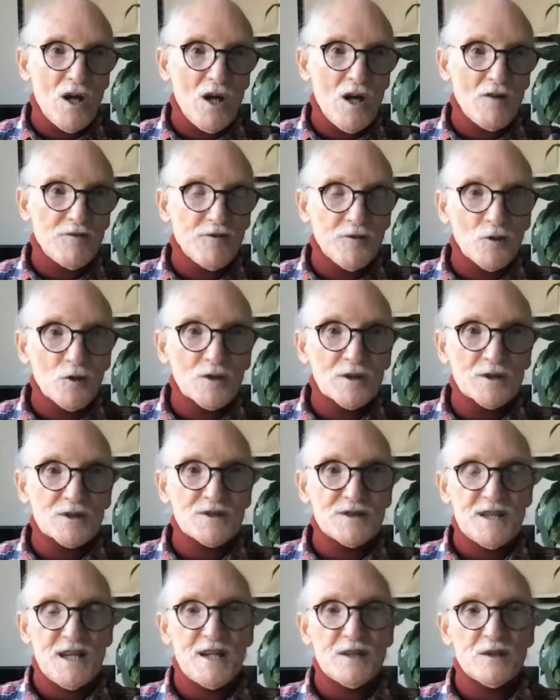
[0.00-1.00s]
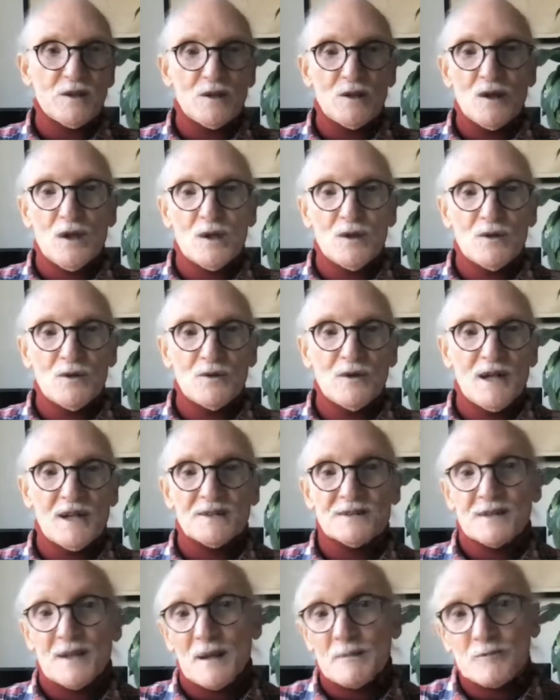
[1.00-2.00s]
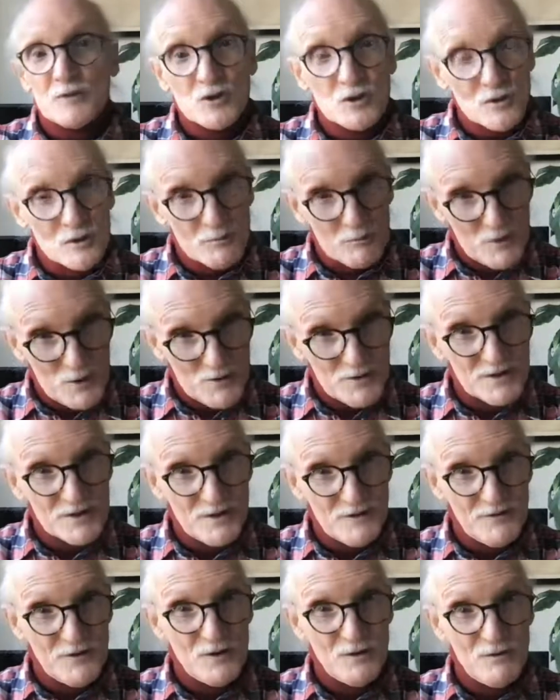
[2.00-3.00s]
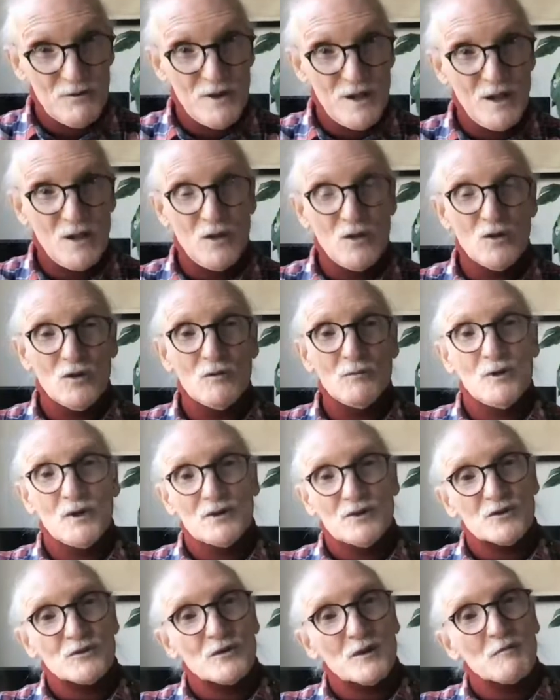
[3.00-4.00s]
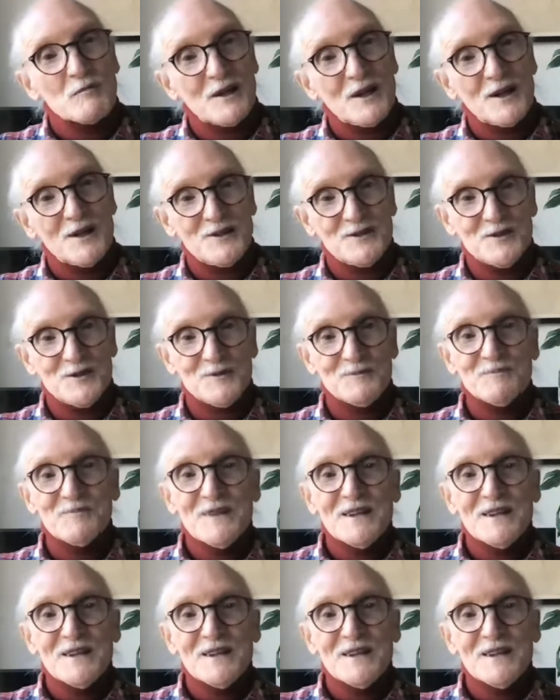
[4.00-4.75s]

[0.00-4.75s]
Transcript: a full container load, as I'm sure most of you know, but to remind you,